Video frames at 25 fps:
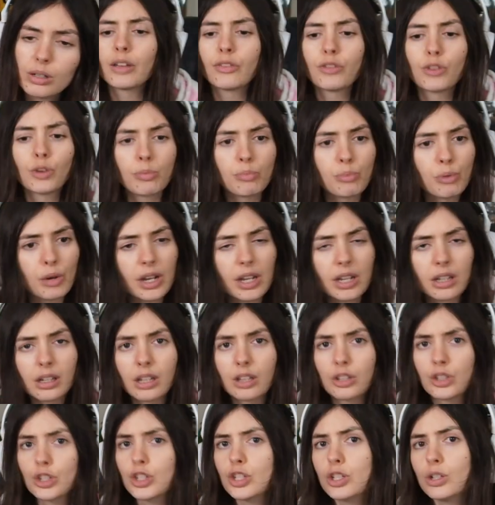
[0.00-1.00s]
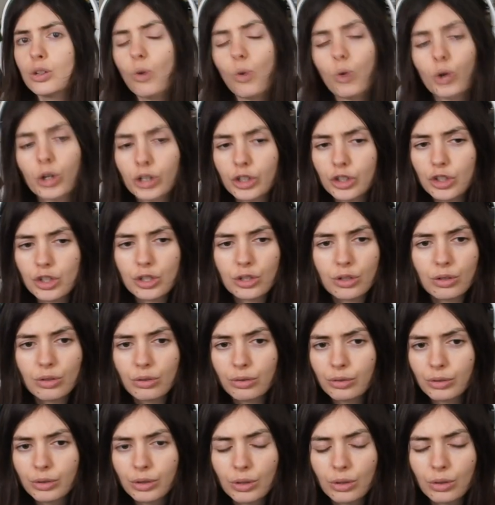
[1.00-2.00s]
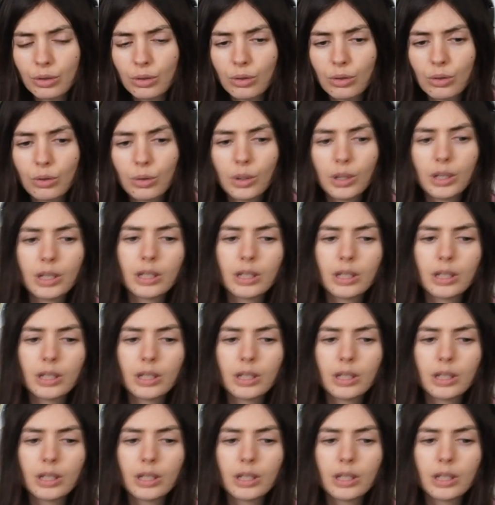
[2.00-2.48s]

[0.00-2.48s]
if you're bringing in Scorch crew,